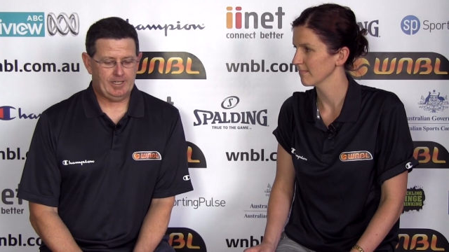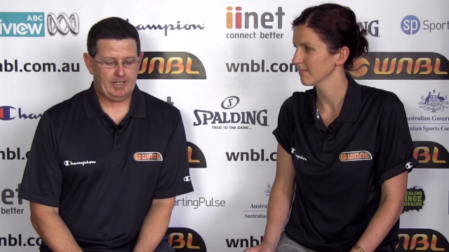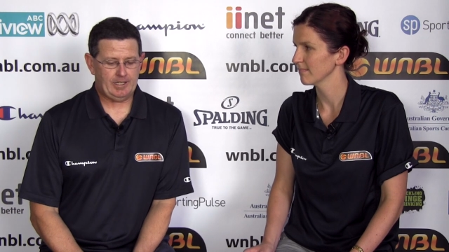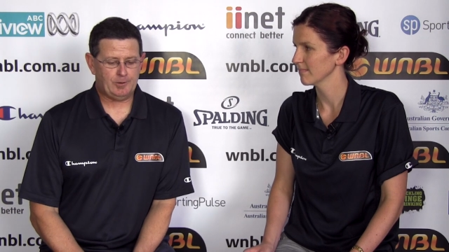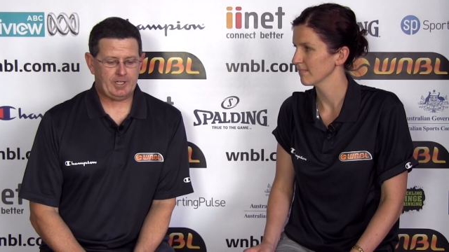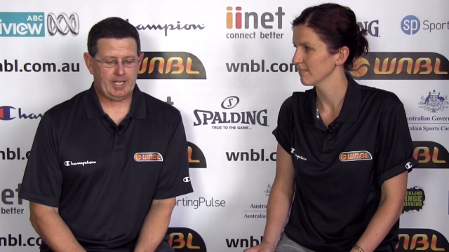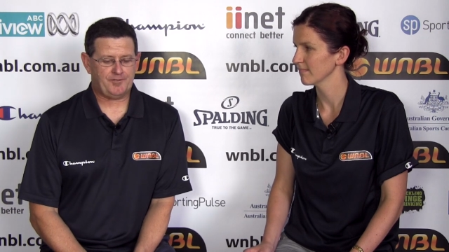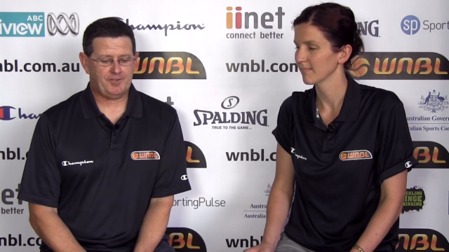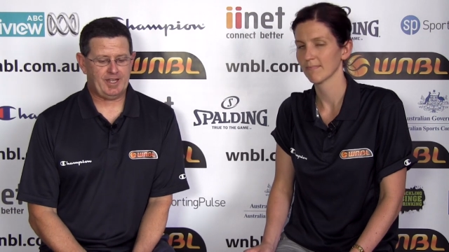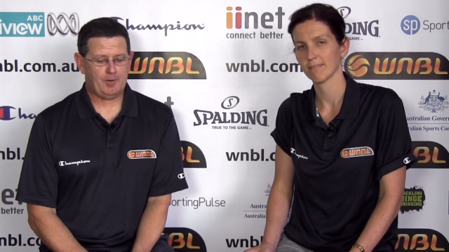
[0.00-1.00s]
Speaker 1: uh, look
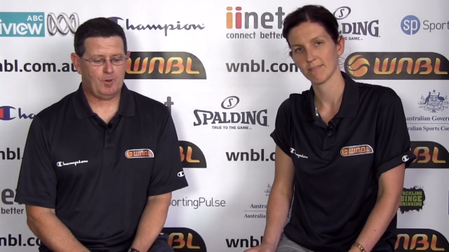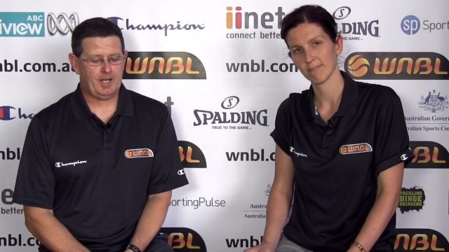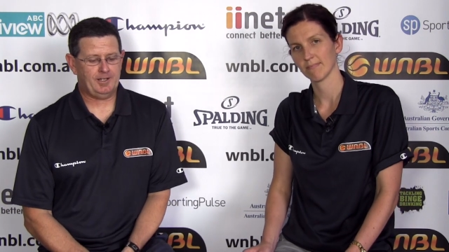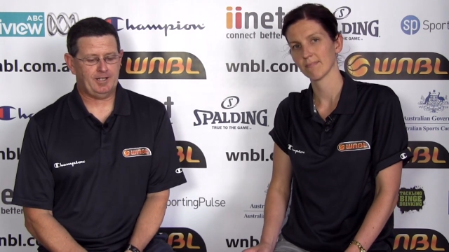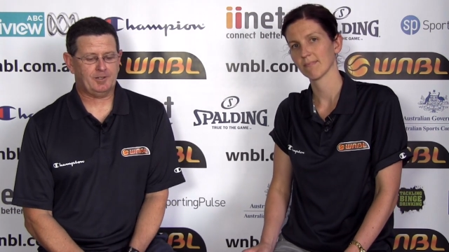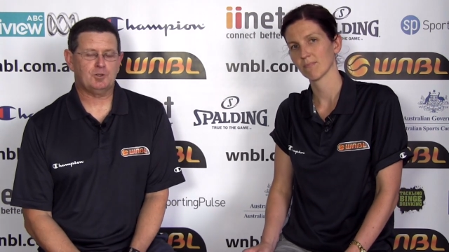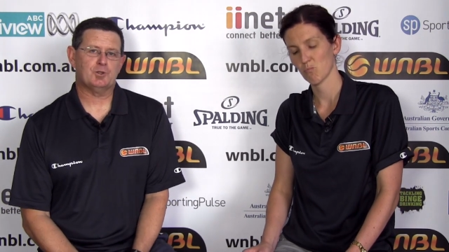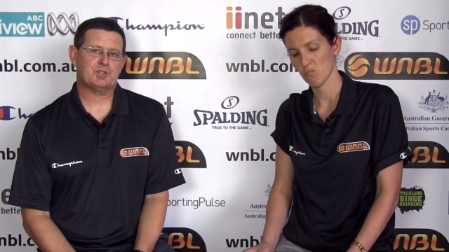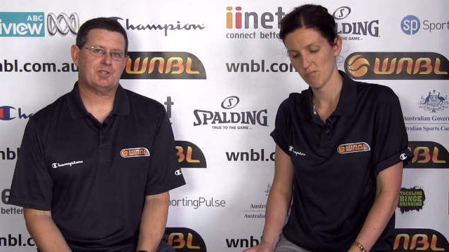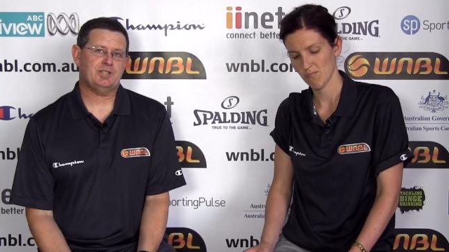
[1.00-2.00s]
out for that one, and of
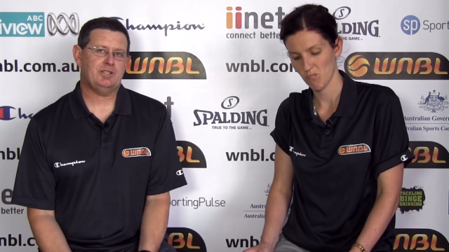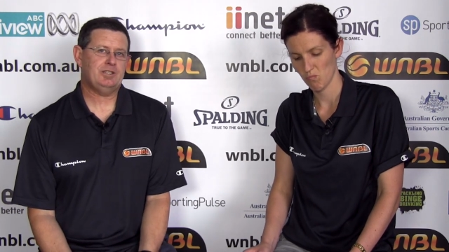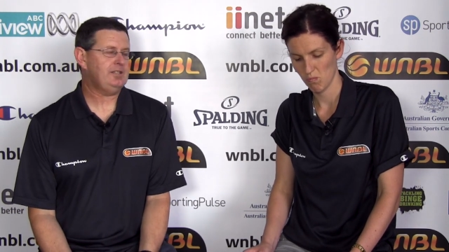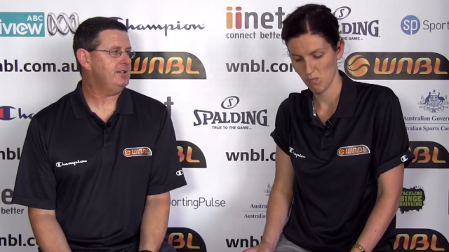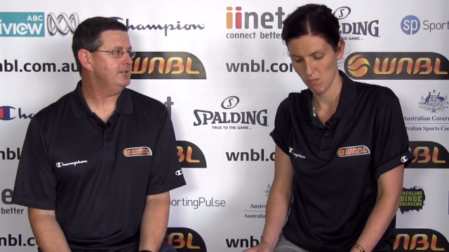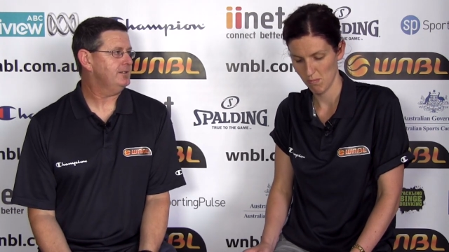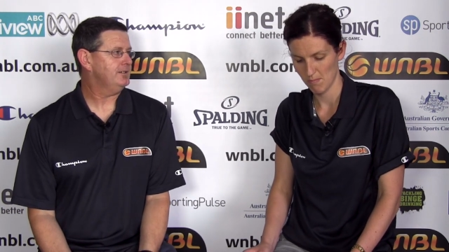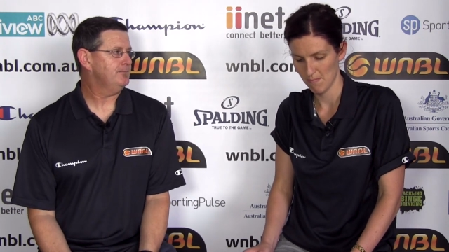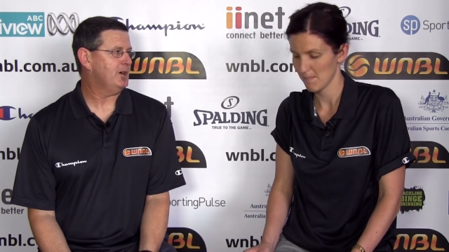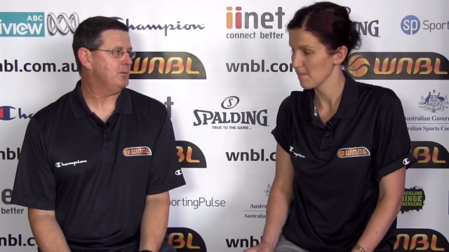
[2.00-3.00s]
course the
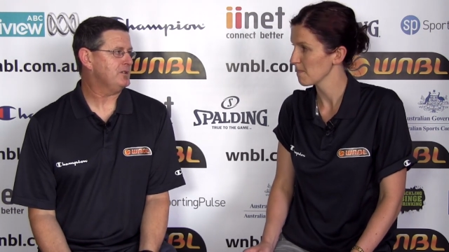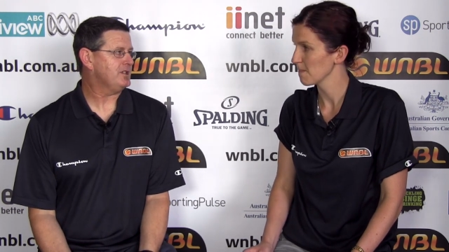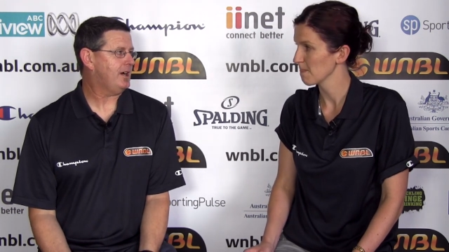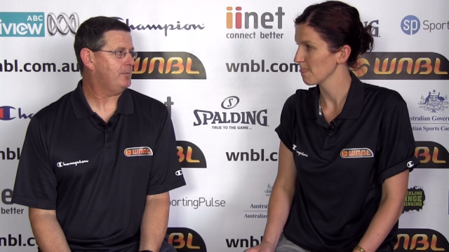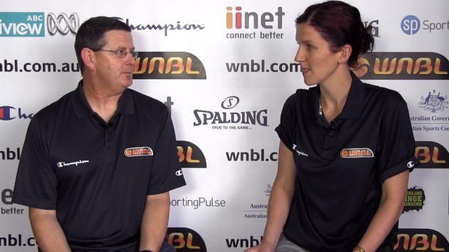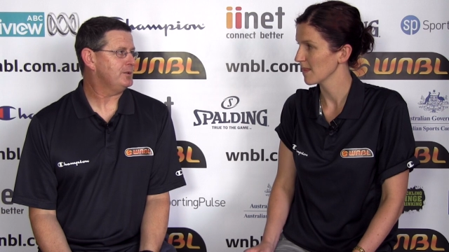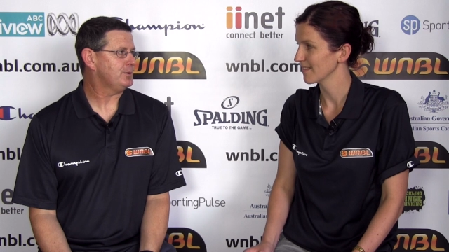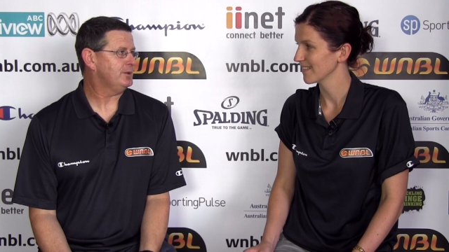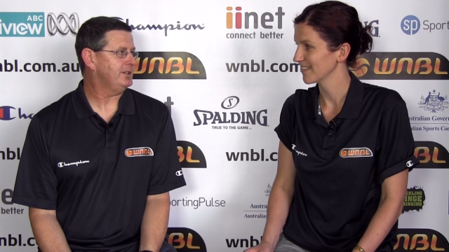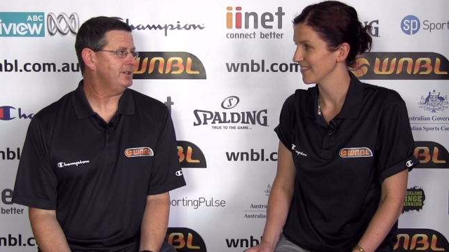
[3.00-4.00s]
Melbourne derby
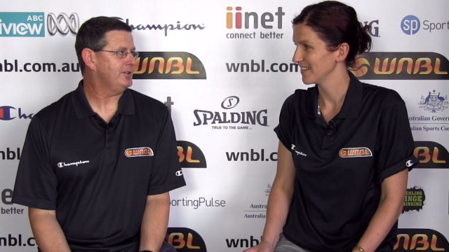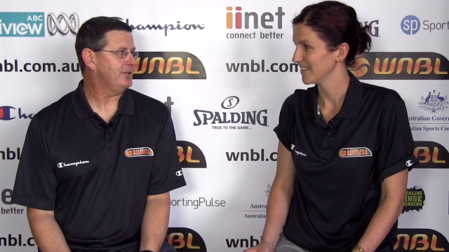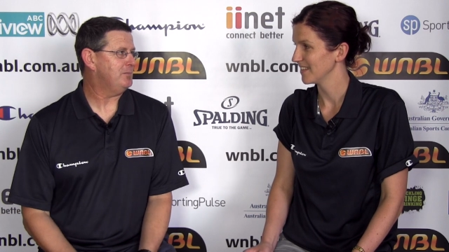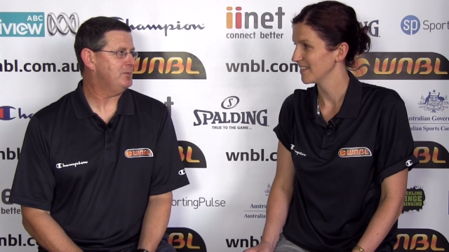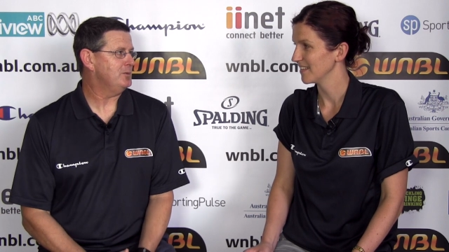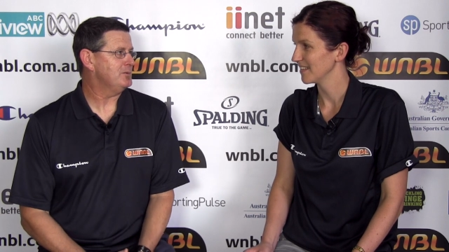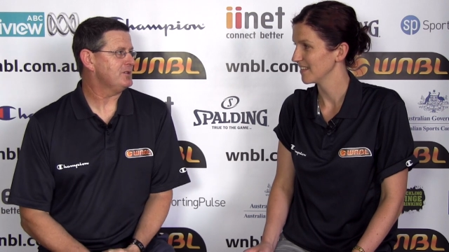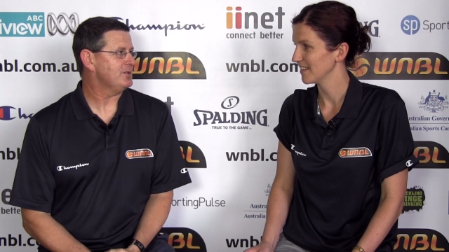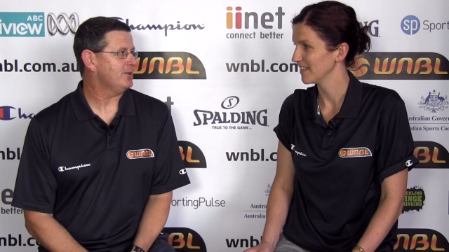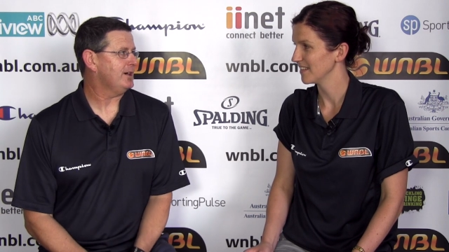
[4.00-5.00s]
between the
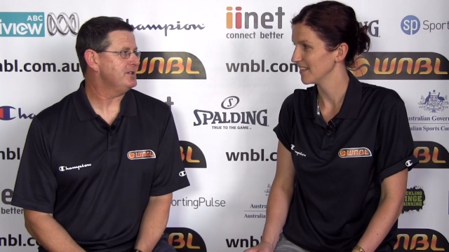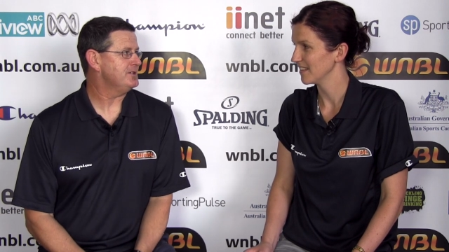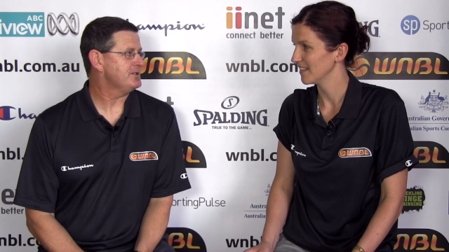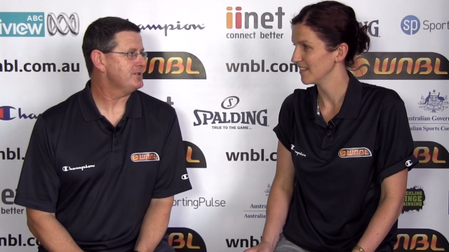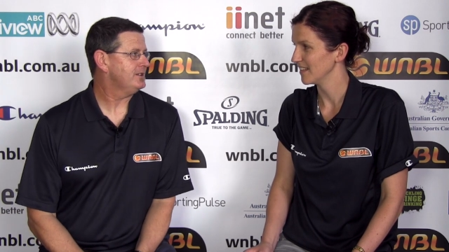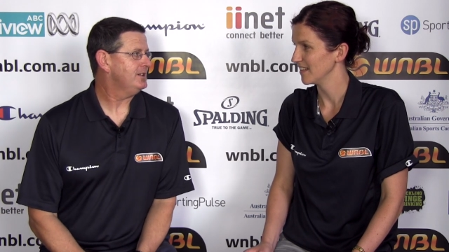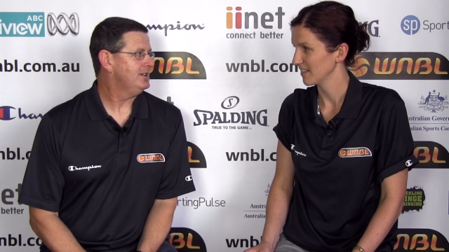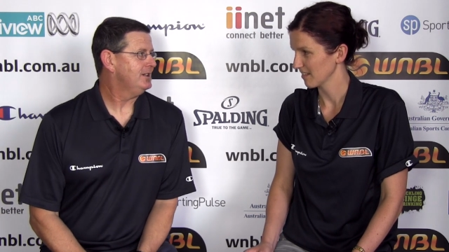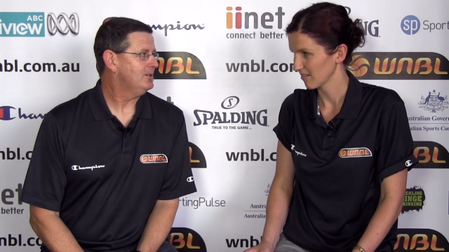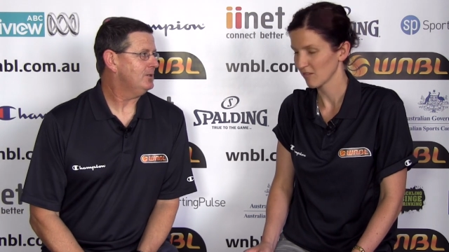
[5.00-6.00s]
Boomers and the Rangers
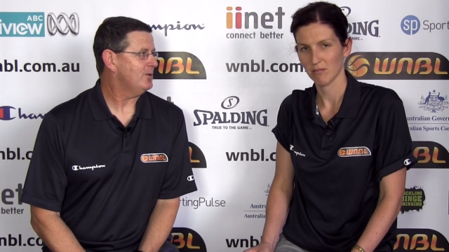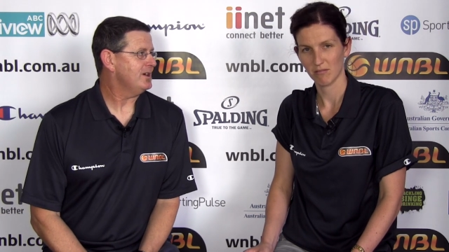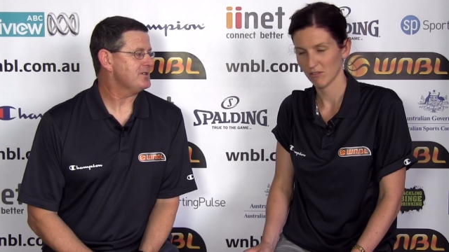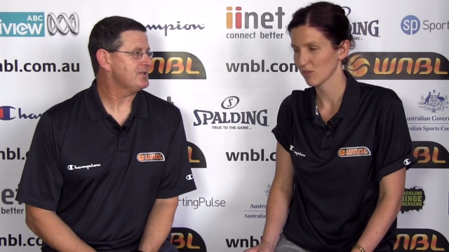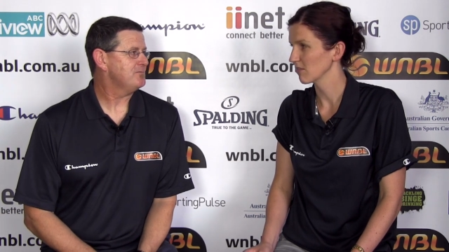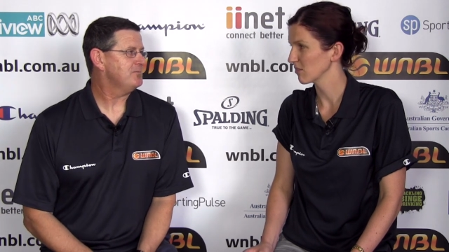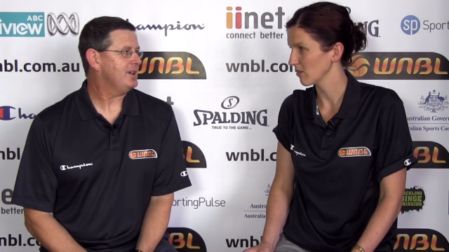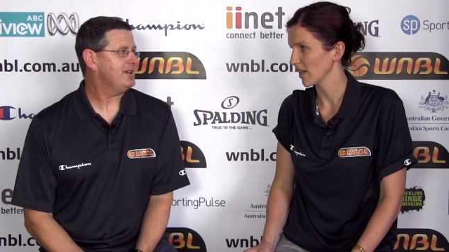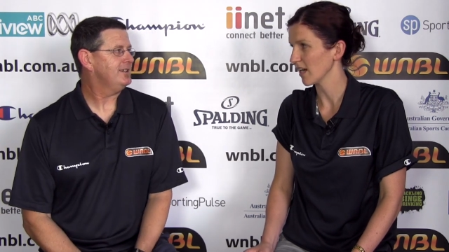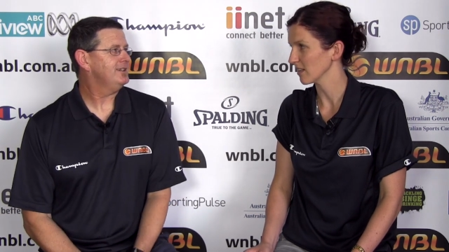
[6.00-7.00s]
always
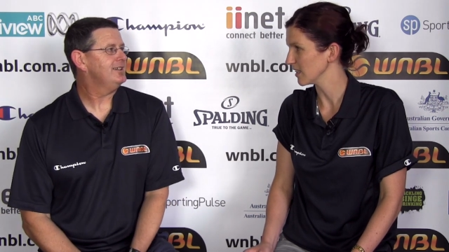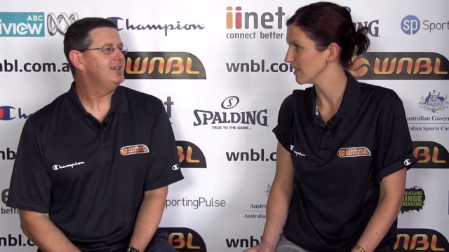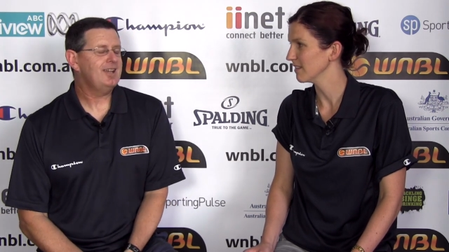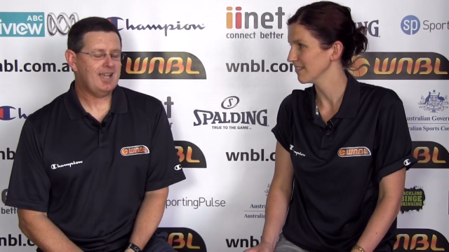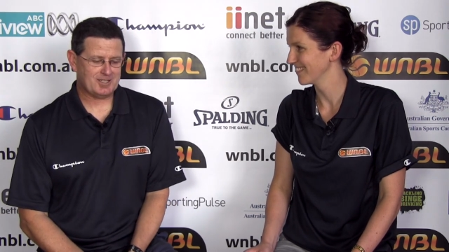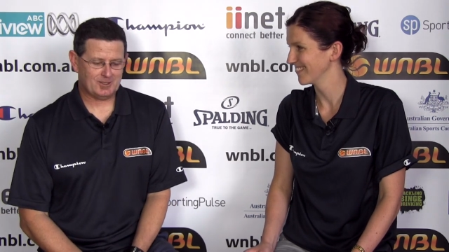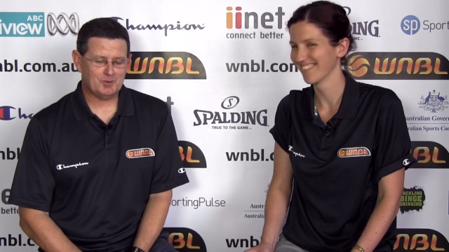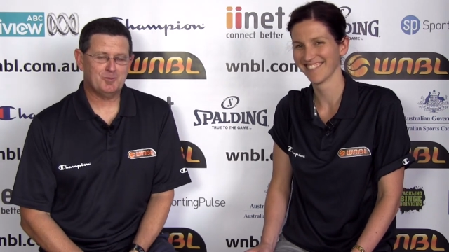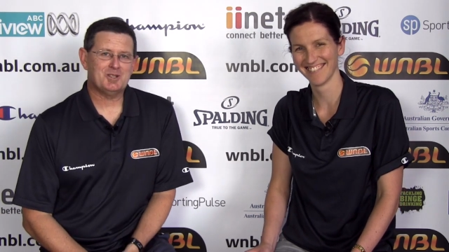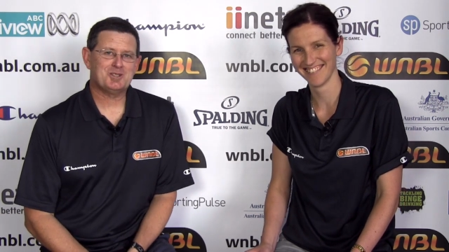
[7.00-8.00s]
could get ugly. Has a
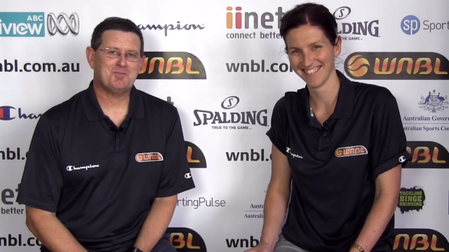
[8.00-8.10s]
little bit of